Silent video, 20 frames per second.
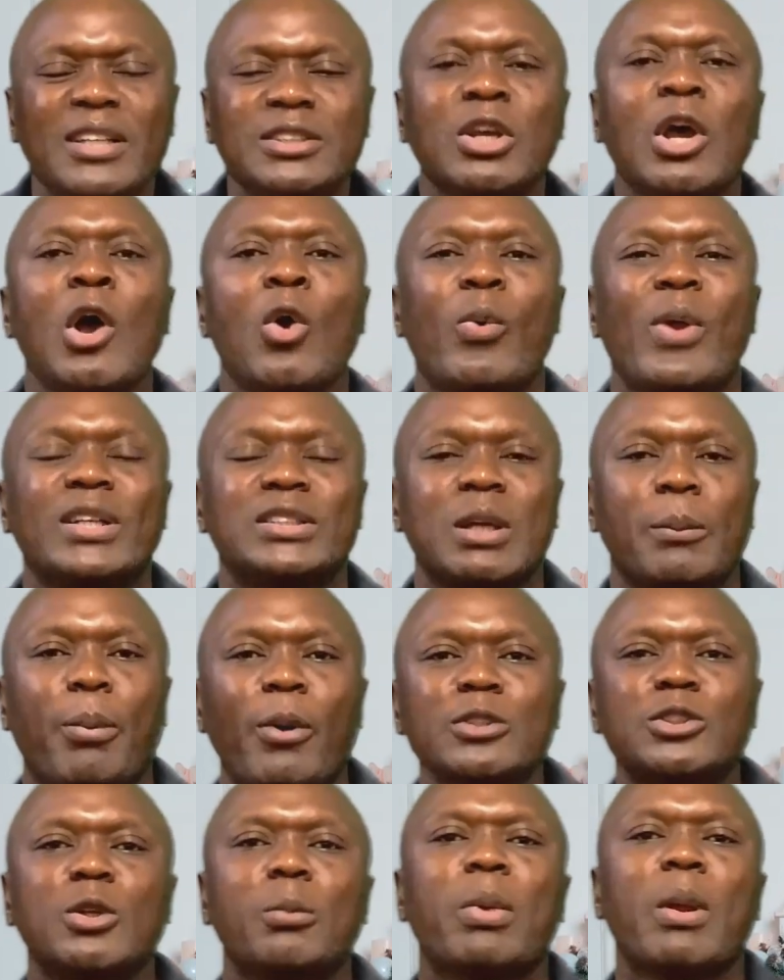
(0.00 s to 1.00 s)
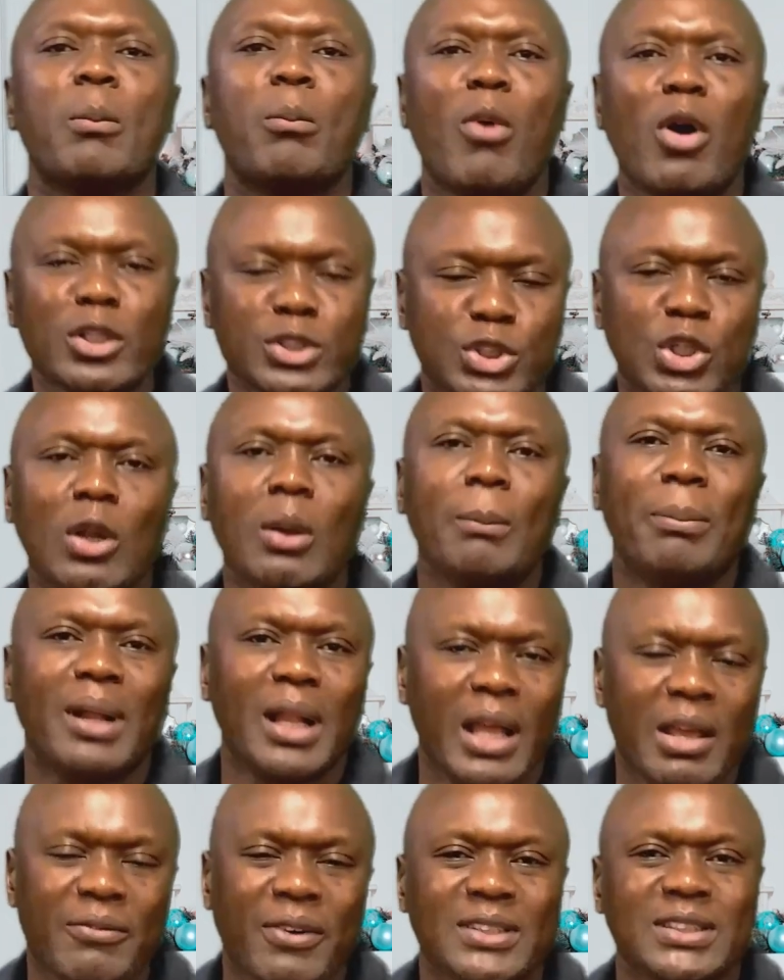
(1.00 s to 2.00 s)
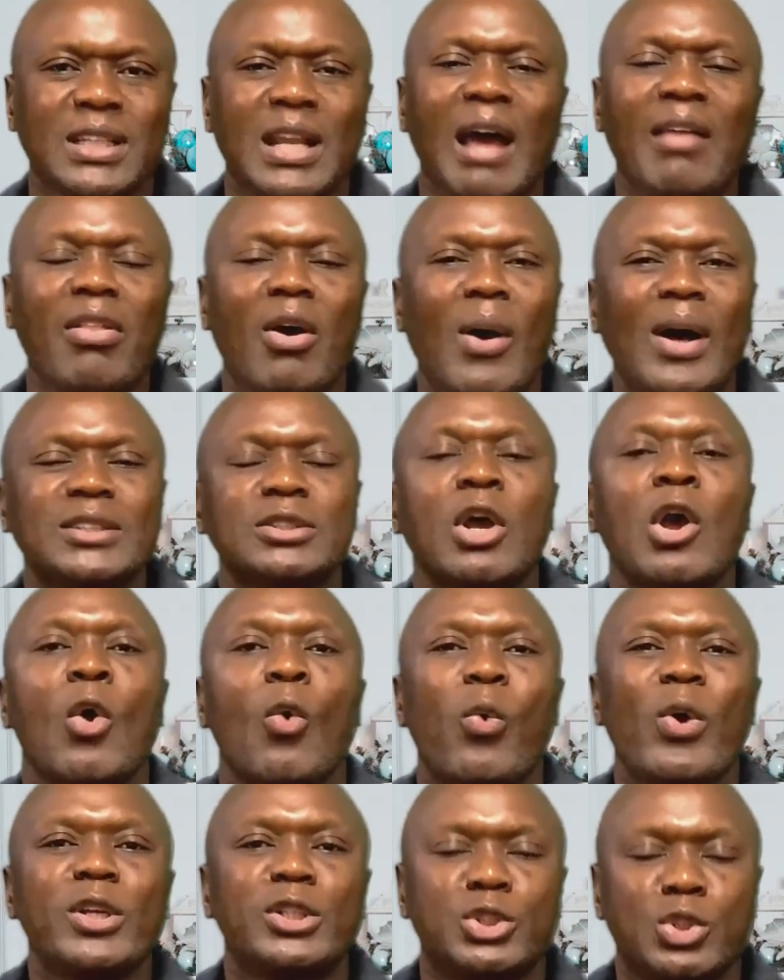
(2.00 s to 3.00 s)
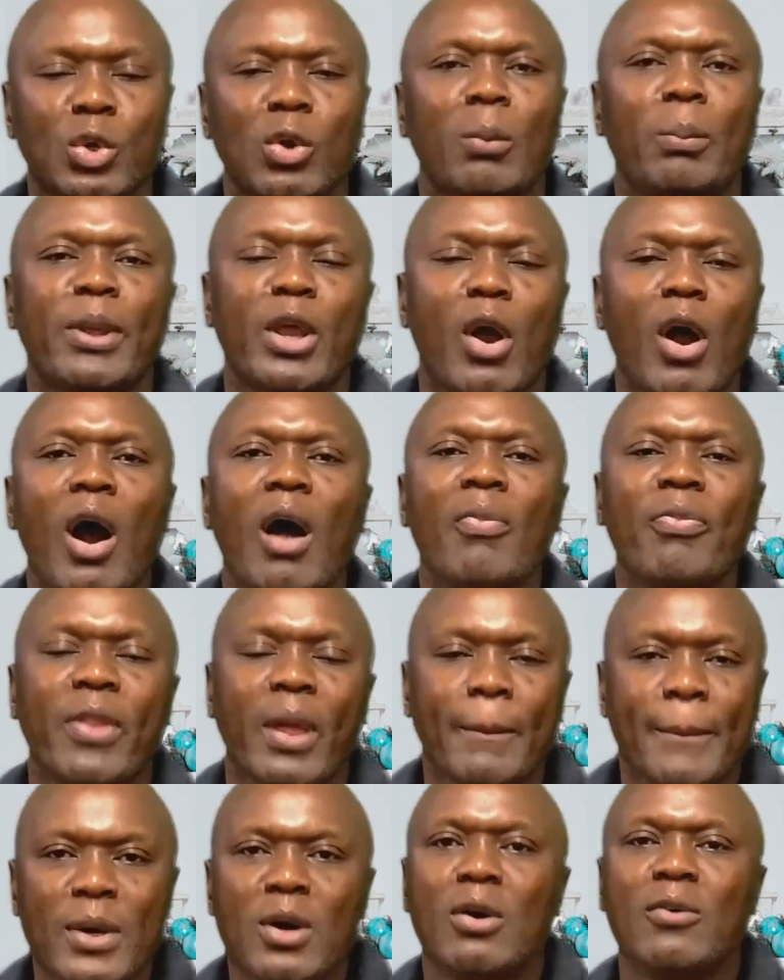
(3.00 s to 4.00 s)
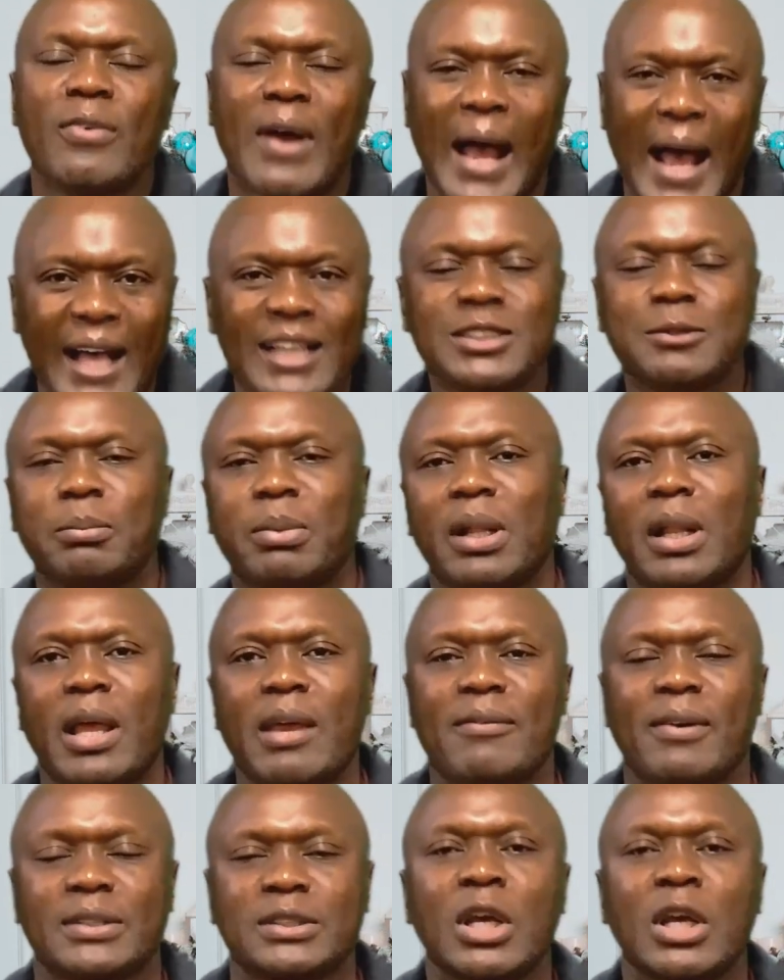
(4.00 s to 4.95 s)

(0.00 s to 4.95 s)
We are supposed to be motion believers. In other words, we should be on the move as believers.